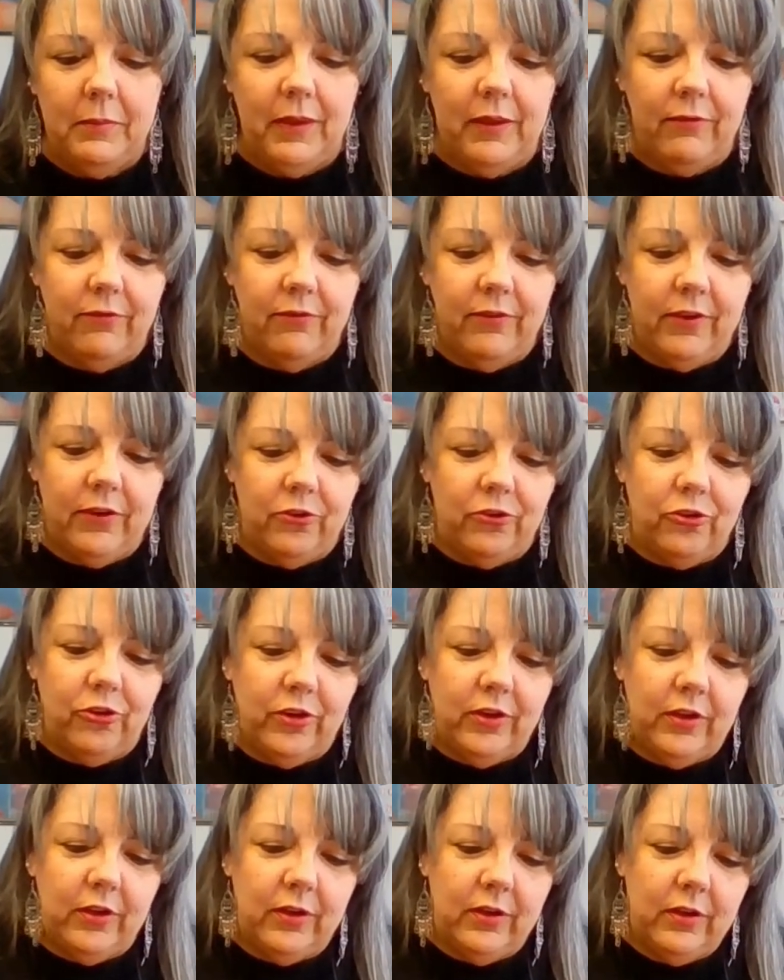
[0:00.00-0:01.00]
my
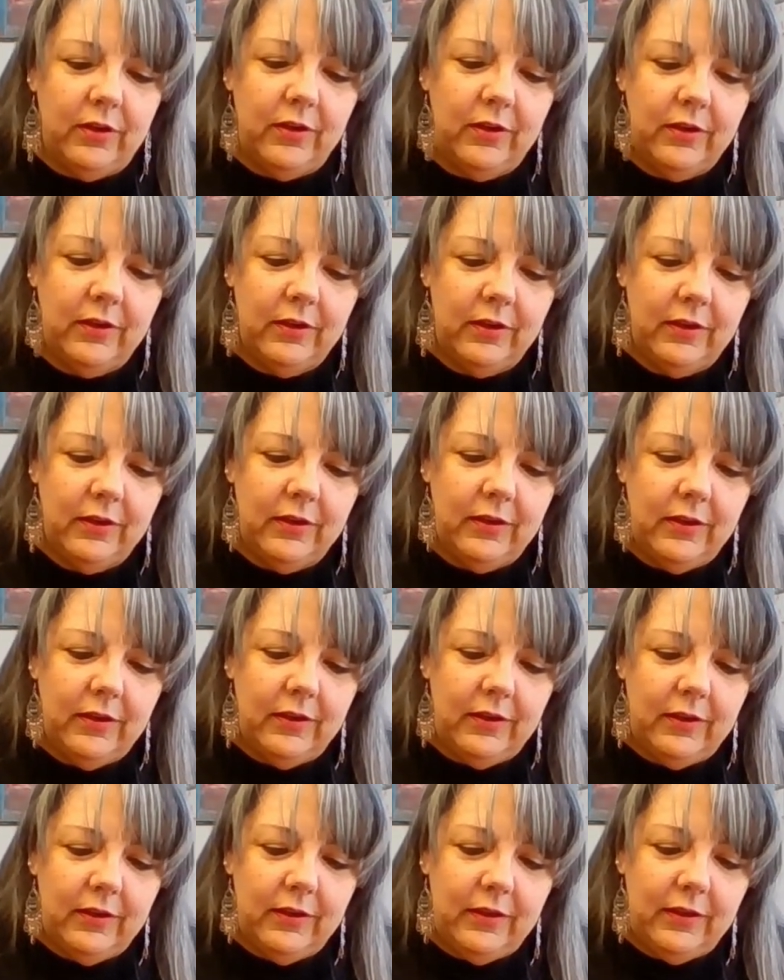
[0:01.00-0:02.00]
vision
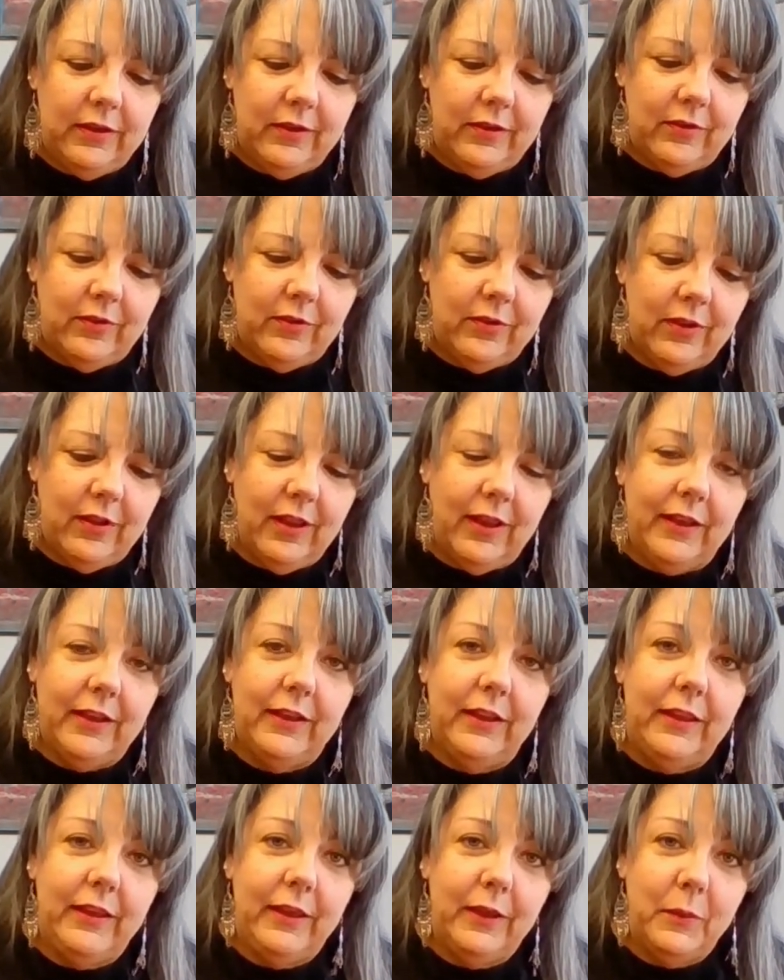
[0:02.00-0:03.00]
is
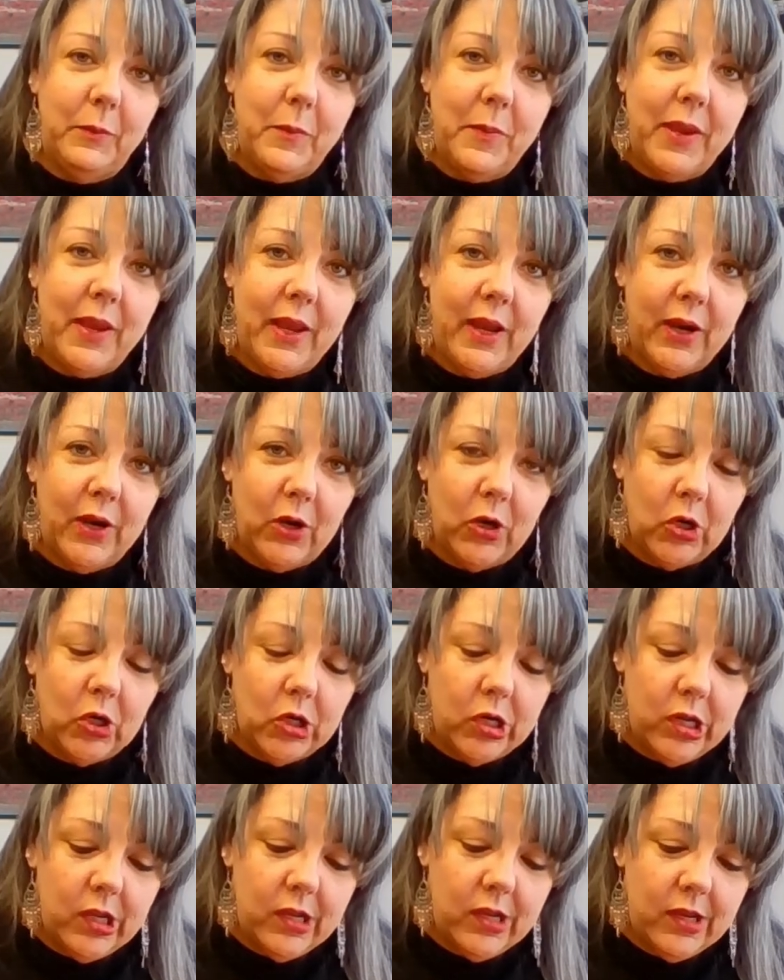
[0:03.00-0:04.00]
slightly
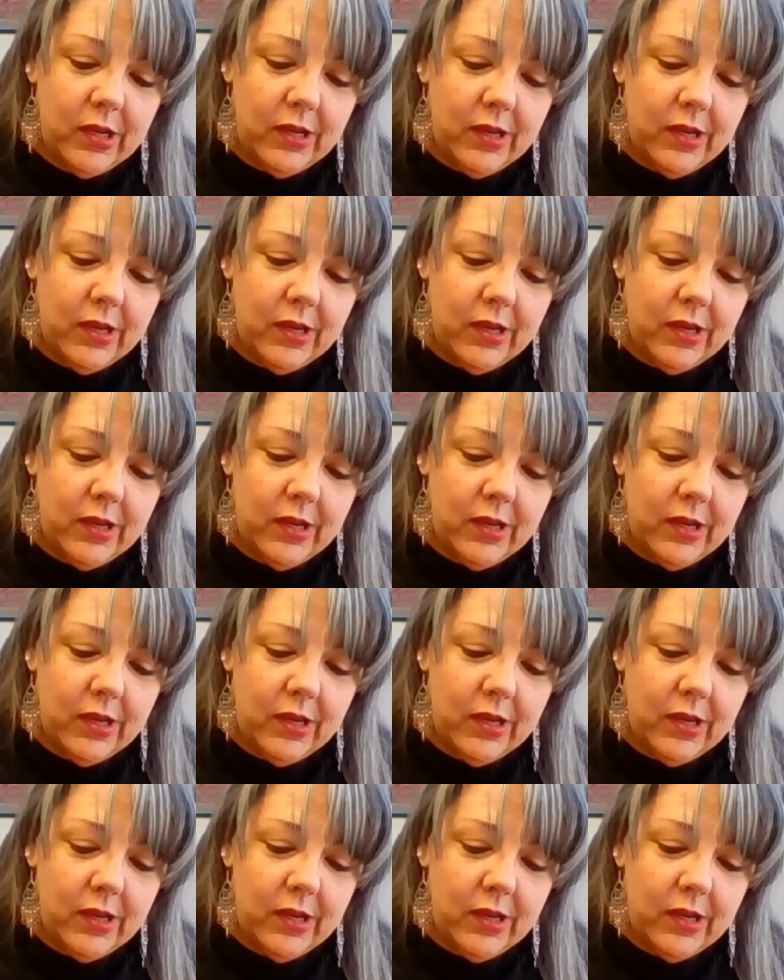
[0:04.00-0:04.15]
impaired.